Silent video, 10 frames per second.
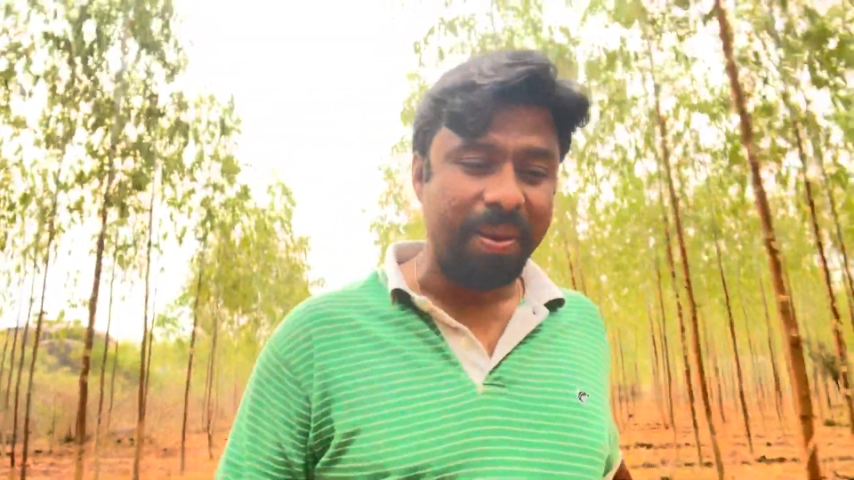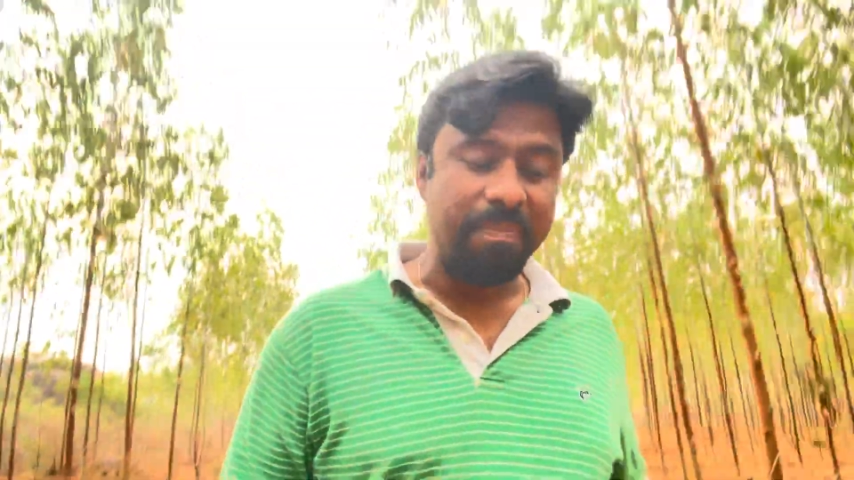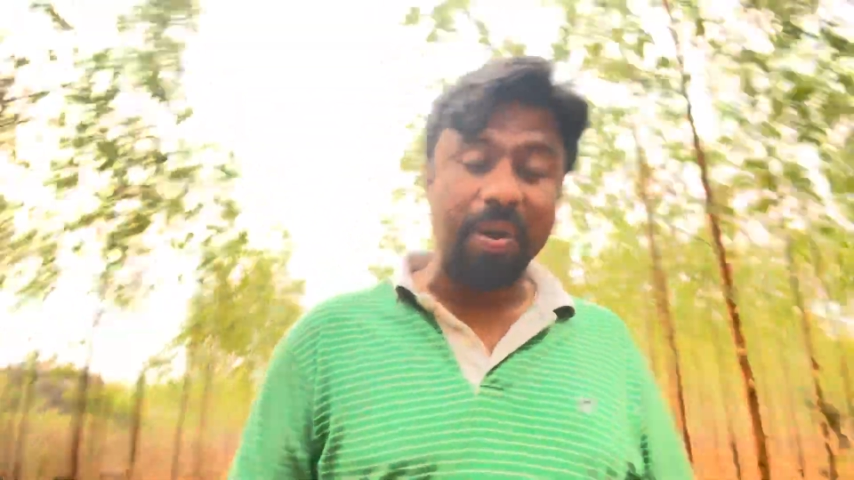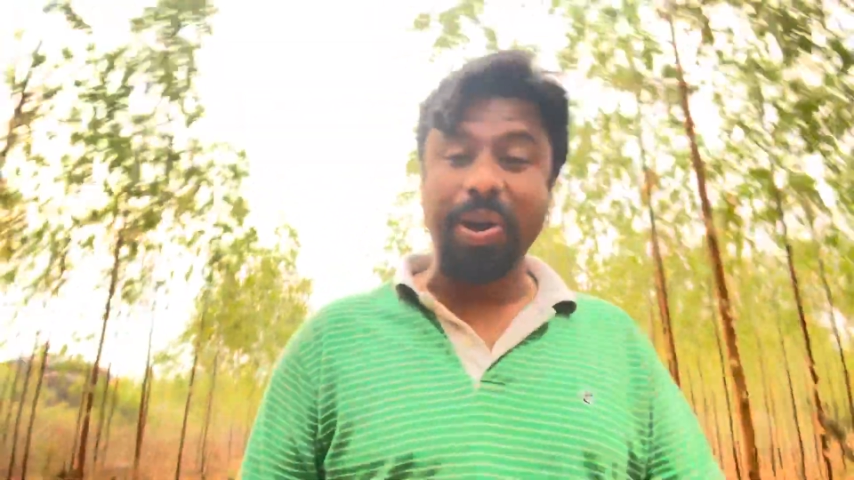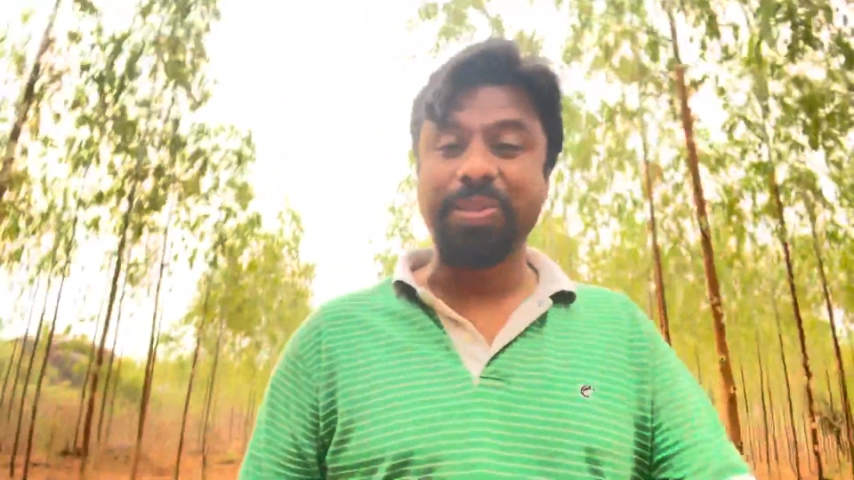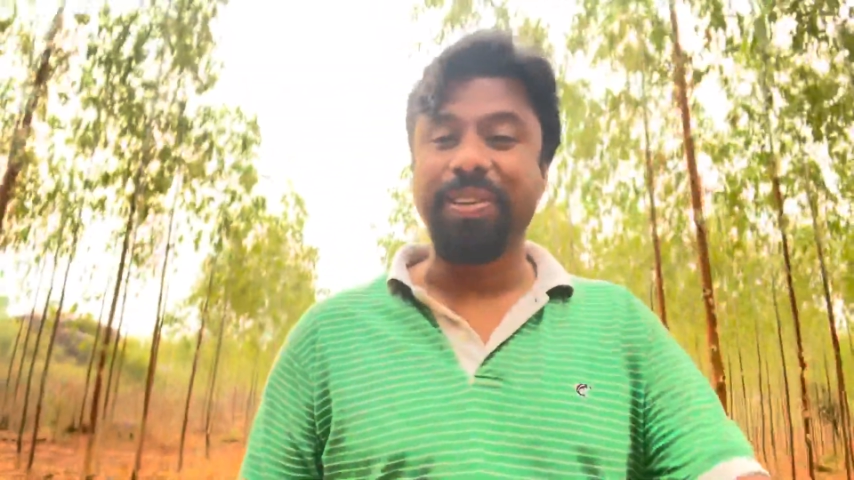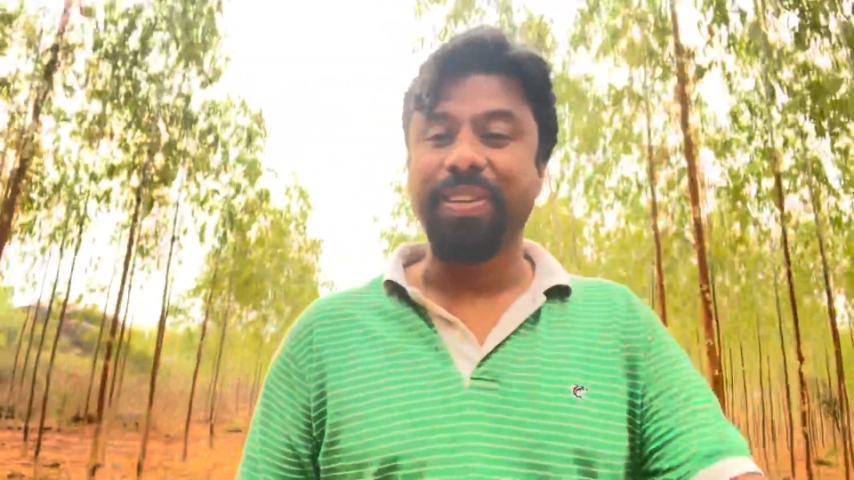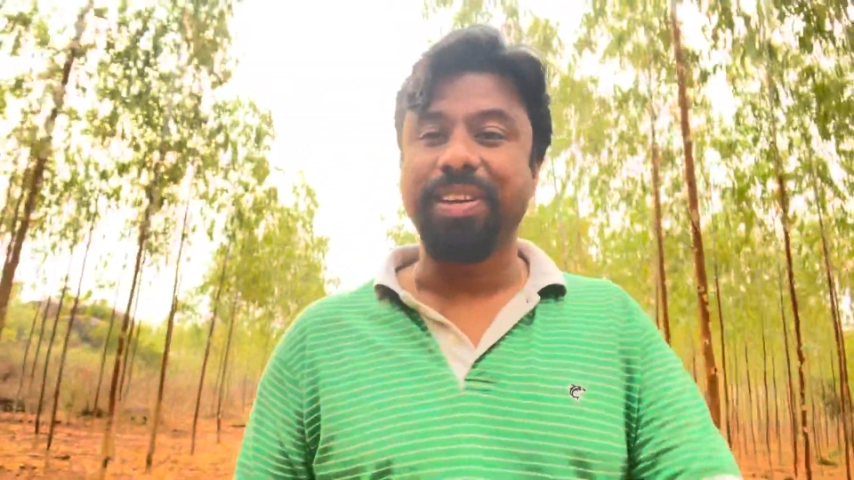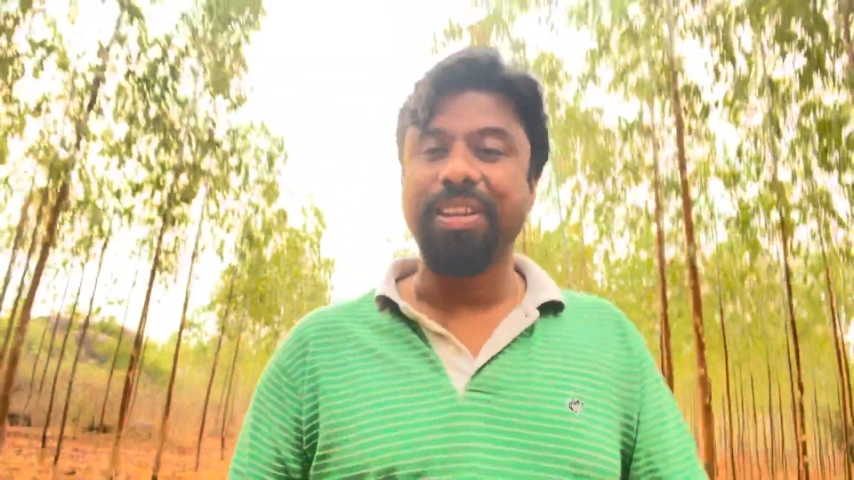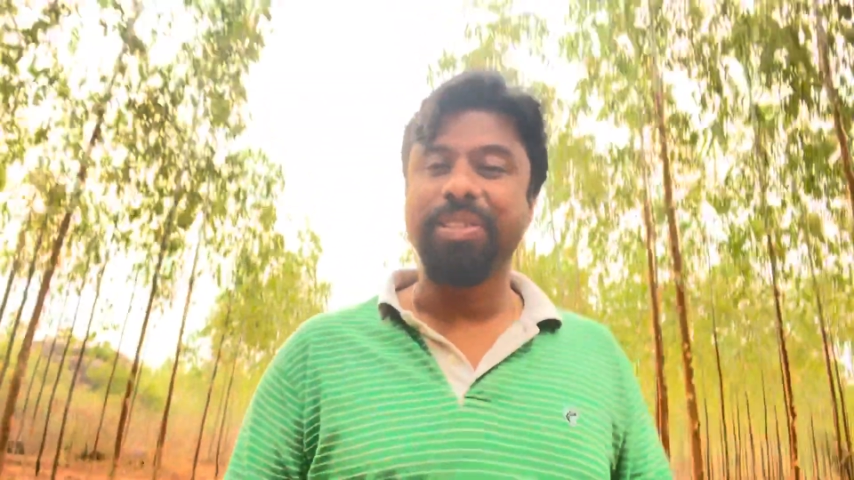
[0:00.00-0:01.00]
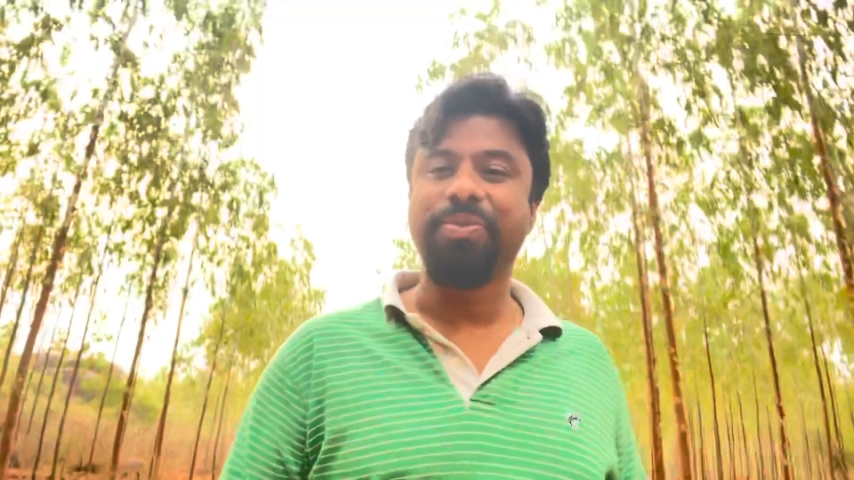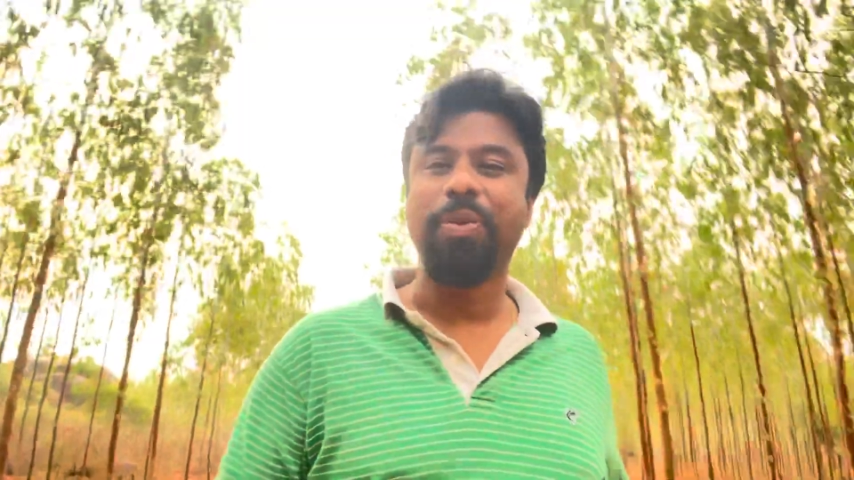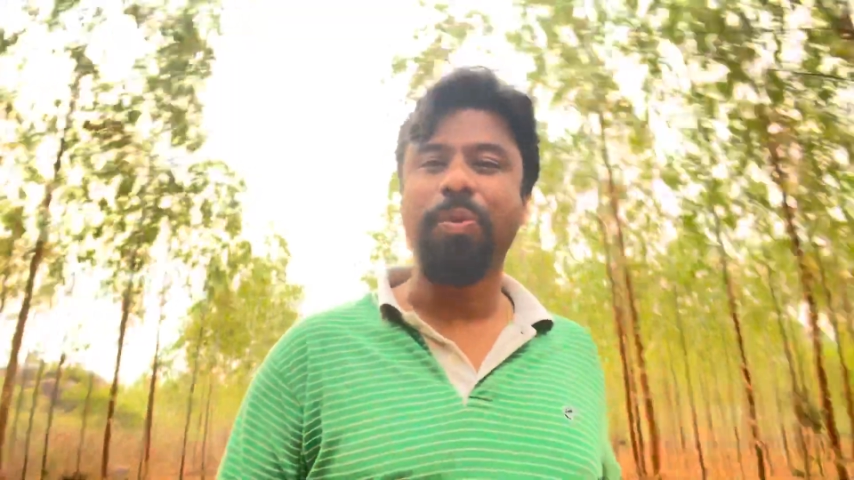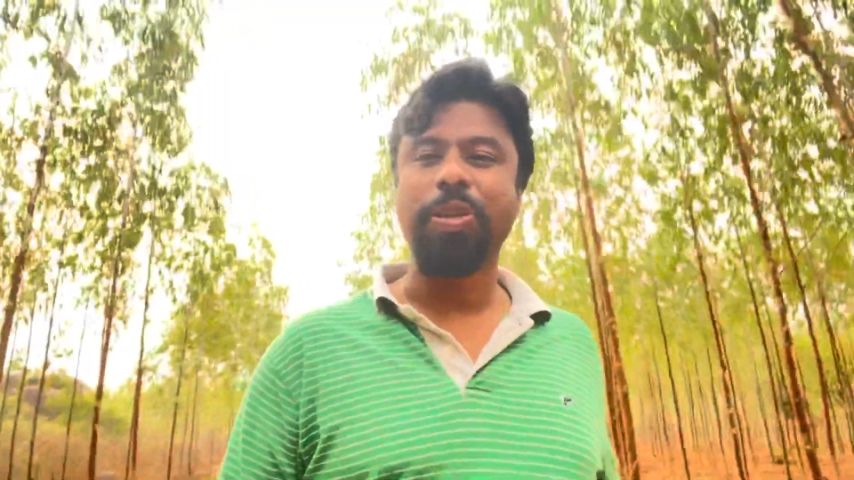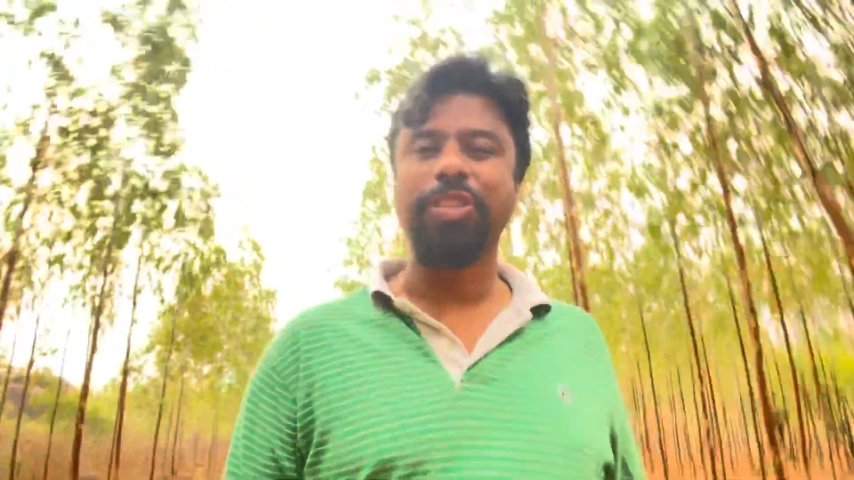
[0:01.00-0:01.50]
boys and girls, if you're
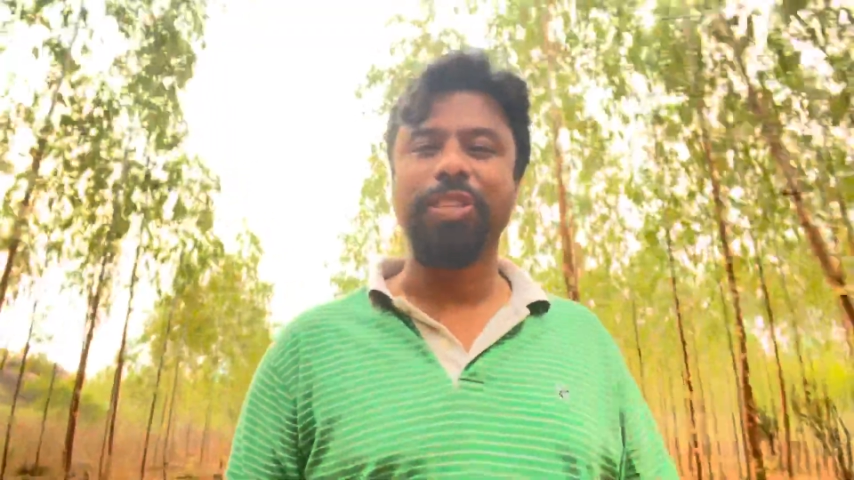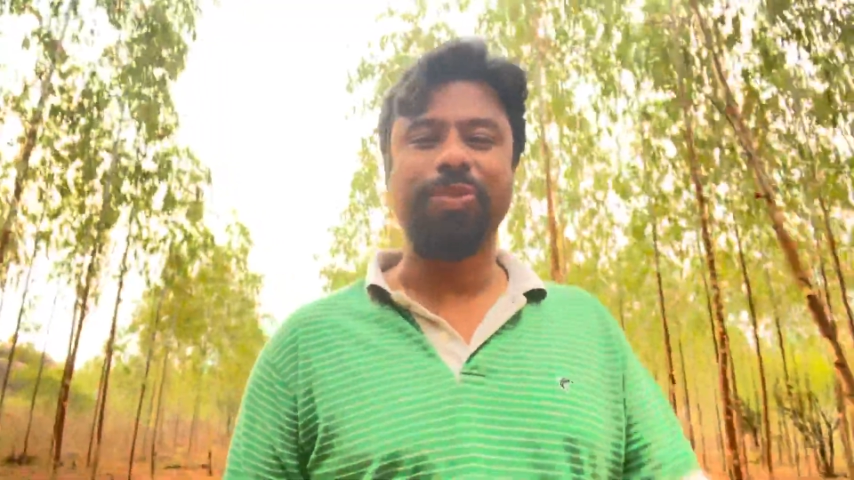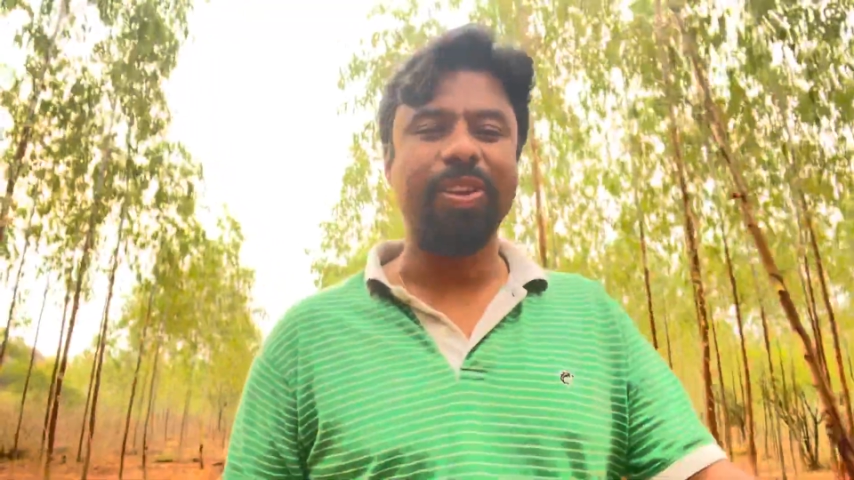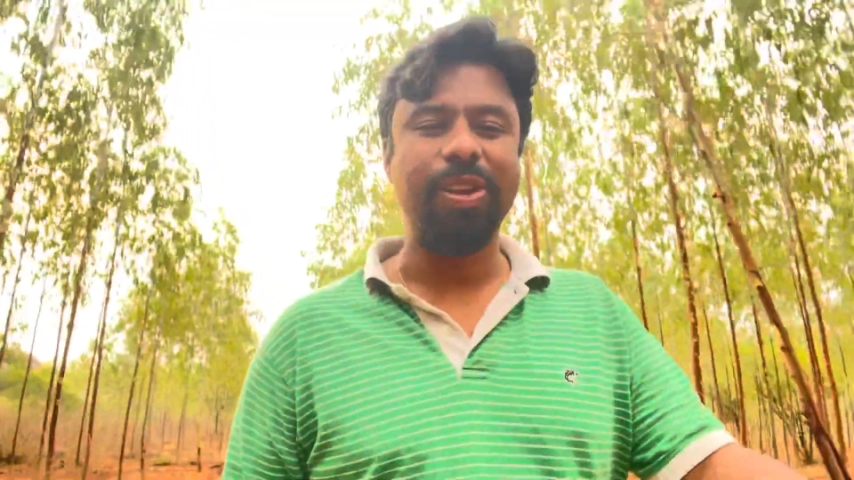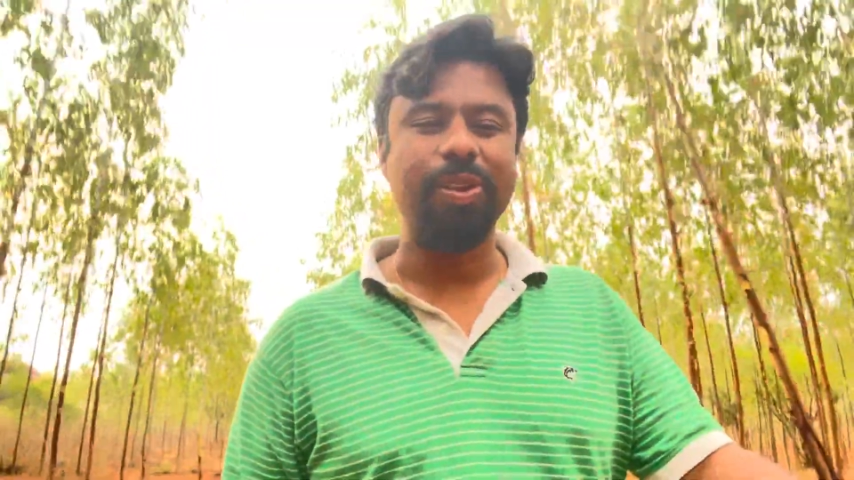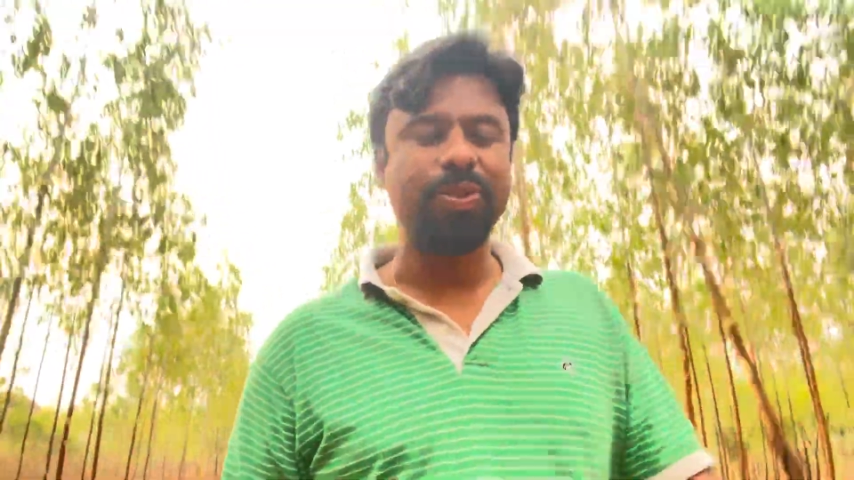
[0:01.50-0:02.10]
watching this video